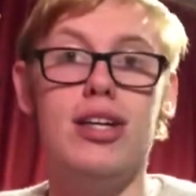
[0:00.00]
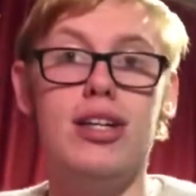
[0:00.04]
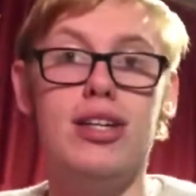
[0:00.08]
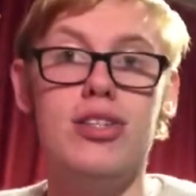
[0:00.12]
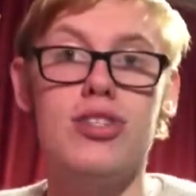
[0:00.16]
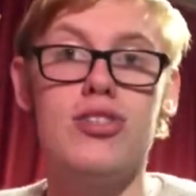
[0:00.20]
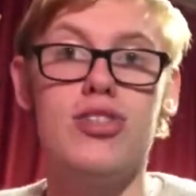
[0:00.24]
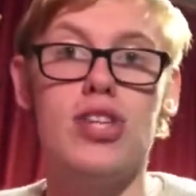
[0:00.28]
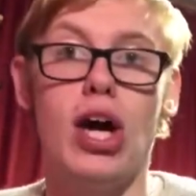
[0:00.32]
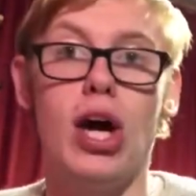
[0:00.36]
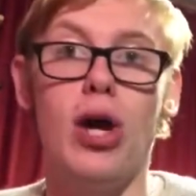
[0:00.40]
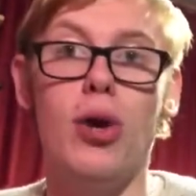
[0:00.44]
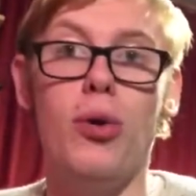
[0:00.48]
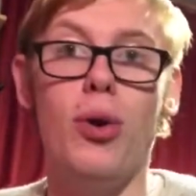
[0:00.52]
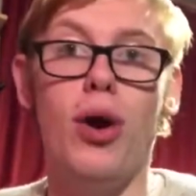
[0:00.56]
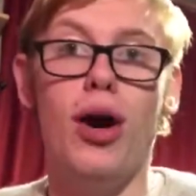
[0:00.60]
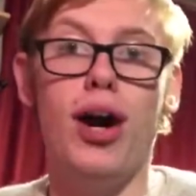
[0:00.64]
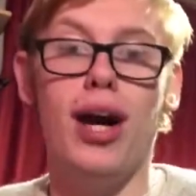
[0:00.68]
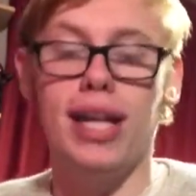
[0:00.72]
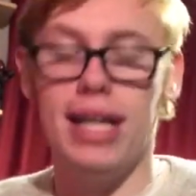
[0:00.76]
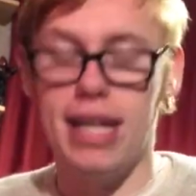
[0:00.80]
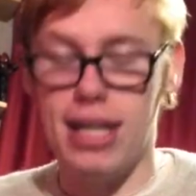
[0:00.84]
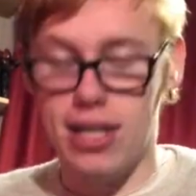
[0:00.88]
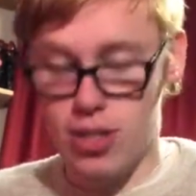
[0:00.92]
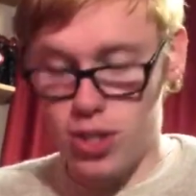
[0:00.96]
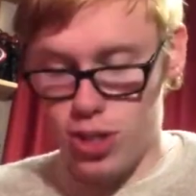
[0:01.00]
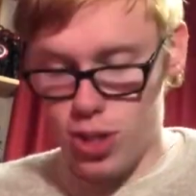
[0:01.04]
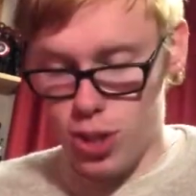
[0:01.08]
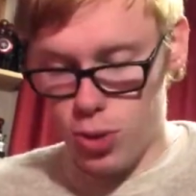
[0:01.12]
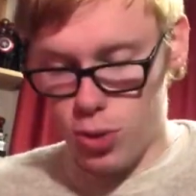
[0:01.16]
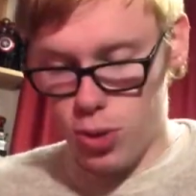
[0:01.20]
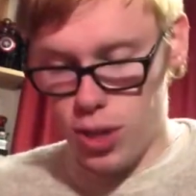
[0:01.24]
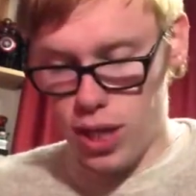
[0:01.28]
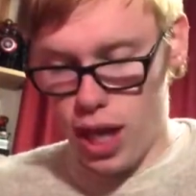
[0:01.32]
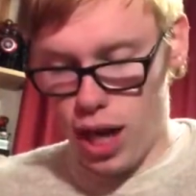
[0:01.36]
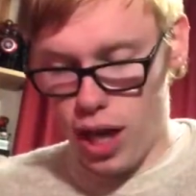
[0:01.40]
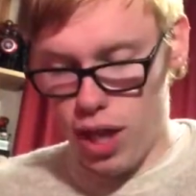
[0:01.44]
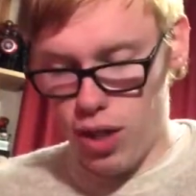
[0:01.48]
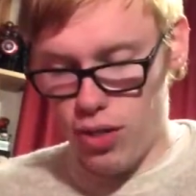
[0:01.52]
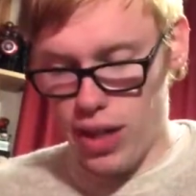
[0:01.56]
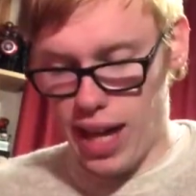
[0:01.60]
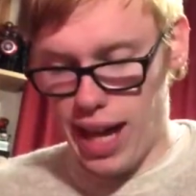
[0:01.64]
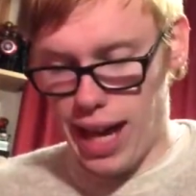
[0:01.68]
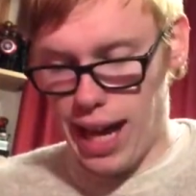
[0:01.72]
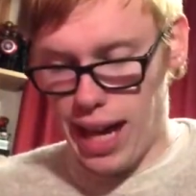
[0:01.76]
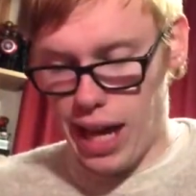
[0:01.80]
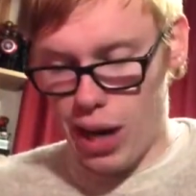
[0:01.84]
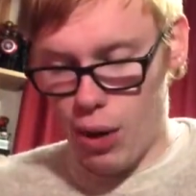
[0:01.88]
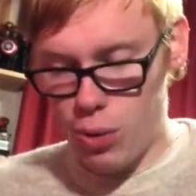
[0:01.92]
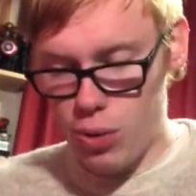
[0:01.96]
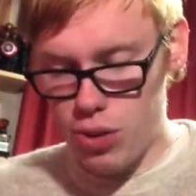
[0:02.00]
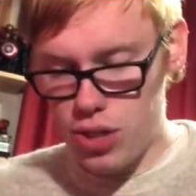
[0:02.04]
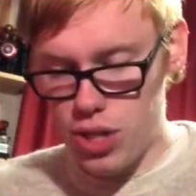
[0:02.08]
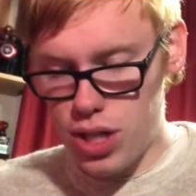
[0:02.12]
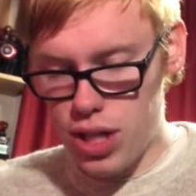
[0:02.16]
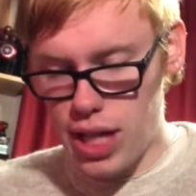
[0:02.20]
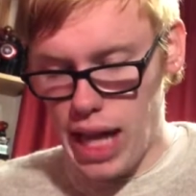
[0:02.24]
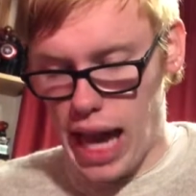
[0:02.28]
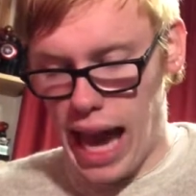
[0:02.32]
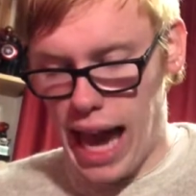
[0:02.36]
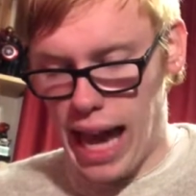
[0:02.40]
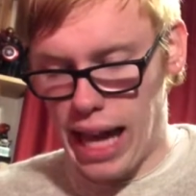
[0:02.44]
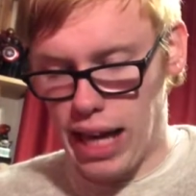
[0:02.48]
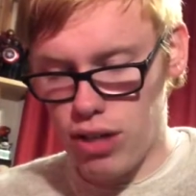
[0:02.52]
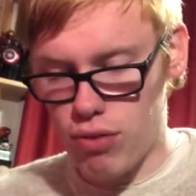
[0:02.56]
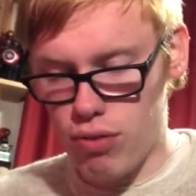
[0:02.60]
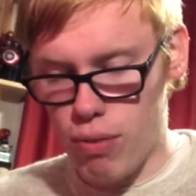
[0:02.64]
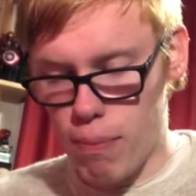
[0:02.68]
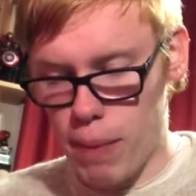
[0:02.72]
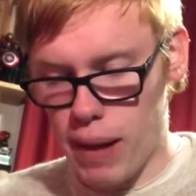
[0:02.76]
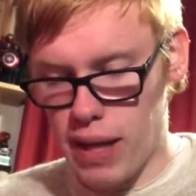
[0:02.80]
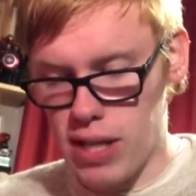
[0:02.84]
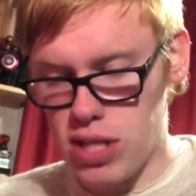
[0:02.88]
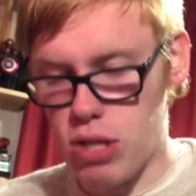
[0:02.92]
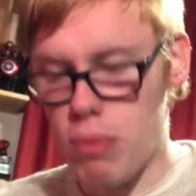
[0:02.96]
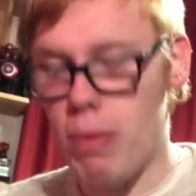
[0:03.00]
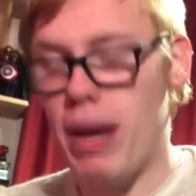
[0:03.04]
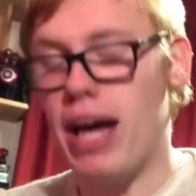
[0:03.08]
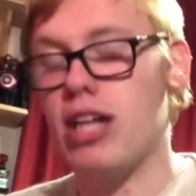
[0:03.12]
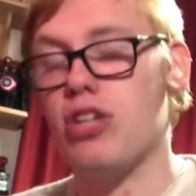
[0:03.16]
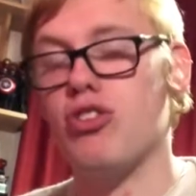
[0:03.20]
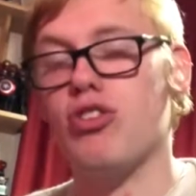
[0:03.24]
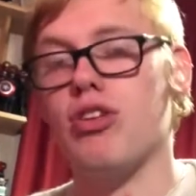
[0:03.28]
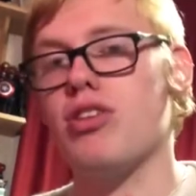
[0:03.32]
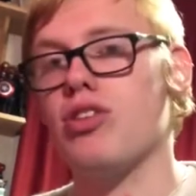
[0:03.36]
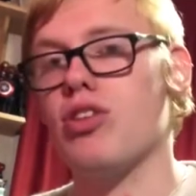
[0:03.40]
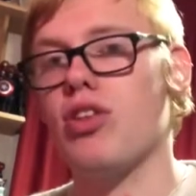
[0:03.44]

so I need to cut that out and replace the battery,